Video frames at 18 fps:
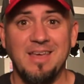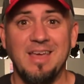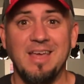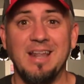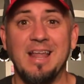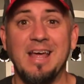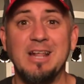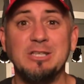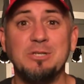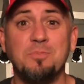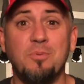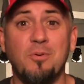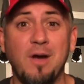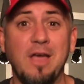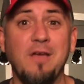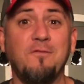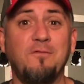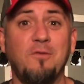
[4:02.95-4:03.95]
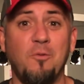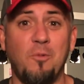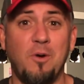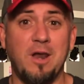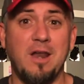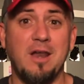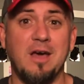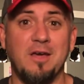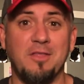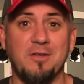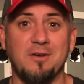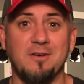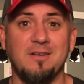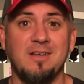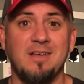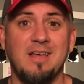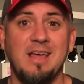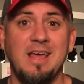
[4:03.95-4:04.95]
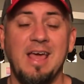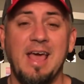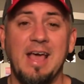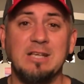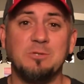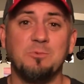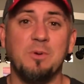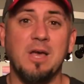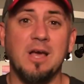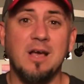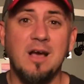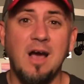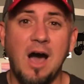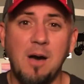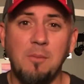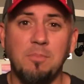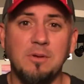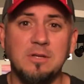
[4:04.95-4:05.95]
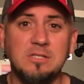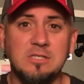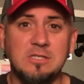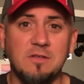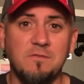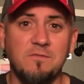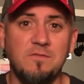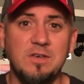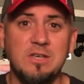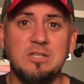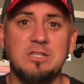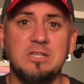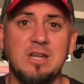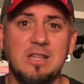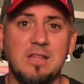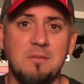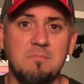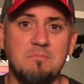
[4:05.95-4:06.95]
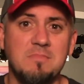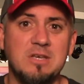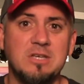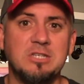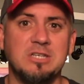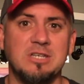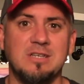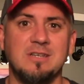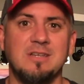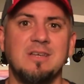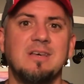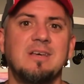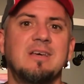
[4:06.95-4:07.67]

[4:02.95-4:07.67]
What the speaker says: and let us pray for one another as we accomplish the vision and the mission